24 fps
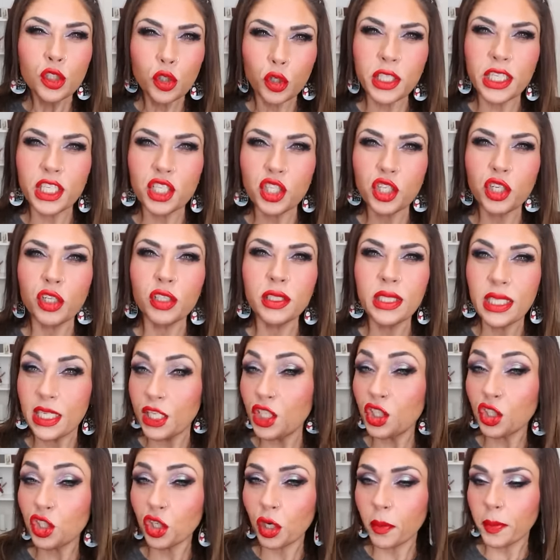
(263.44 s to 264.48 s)
traditional
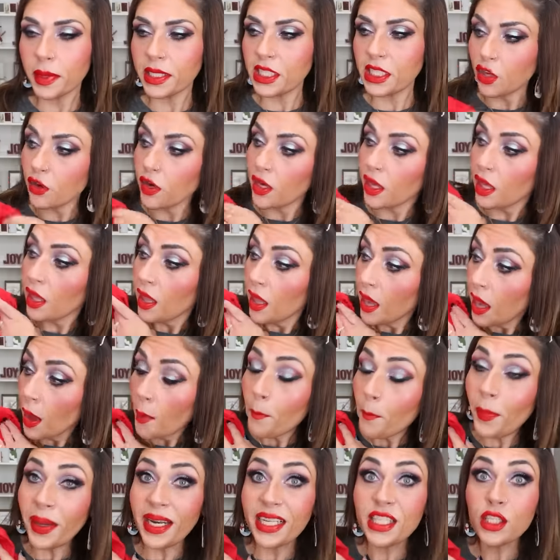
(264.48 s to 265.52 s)
t-shirt material,
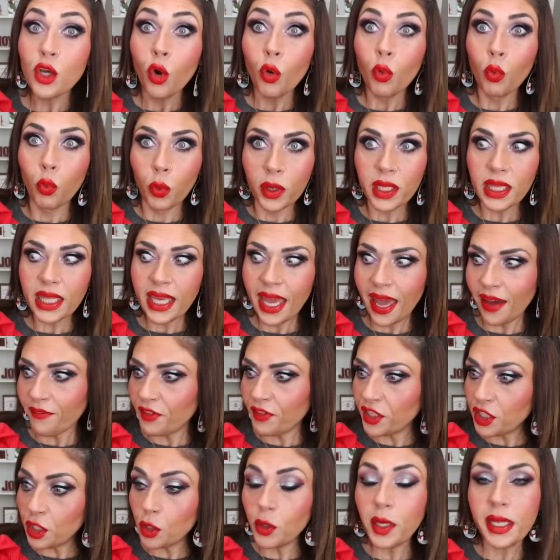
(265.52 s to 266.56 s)
but it's really
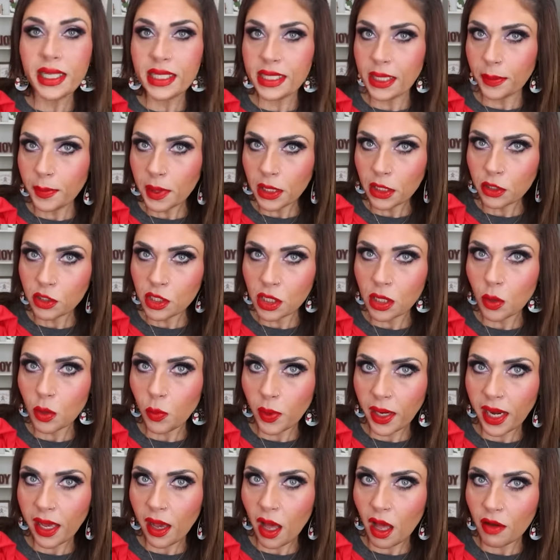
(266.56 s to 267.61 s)
heavy duty, similar to the
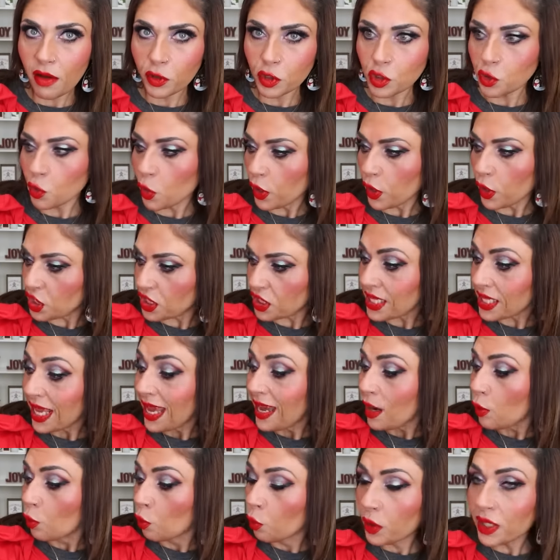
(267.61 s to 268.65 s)
one I got for Troy, just
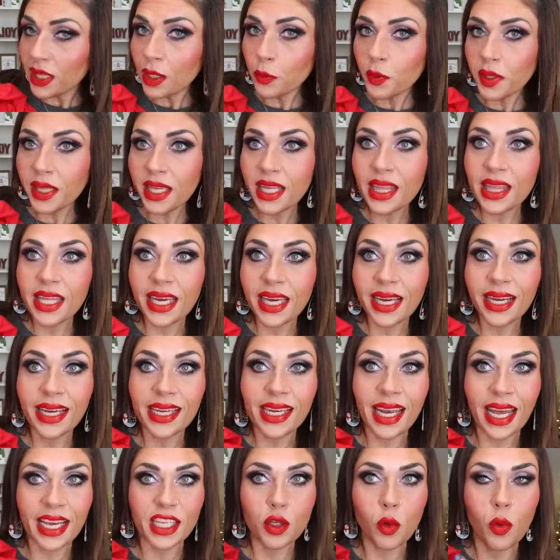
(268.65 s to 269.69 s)
really, really thick,
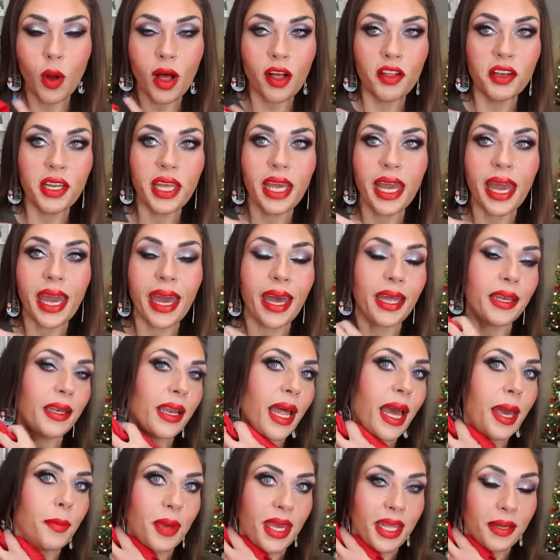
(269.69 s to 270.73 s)
nice quality, and
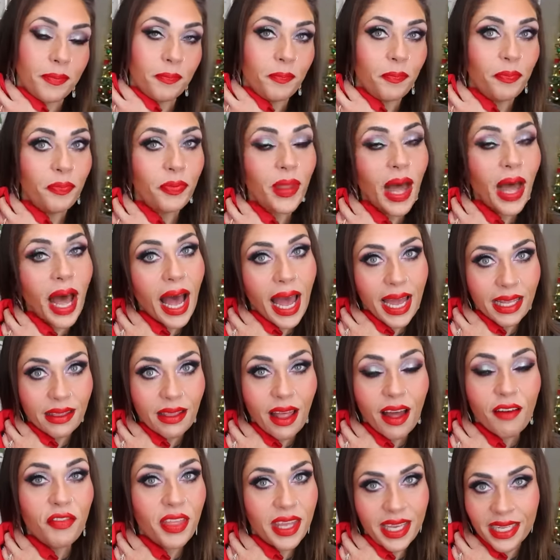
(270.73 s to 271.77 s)
I mean, I
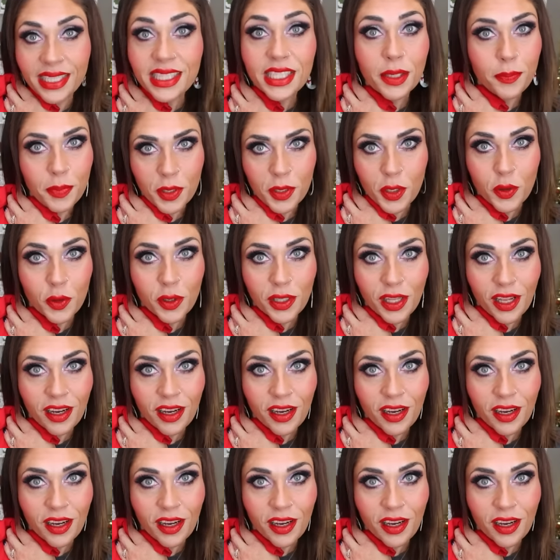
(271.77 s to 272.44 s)
love the "It's a Butte,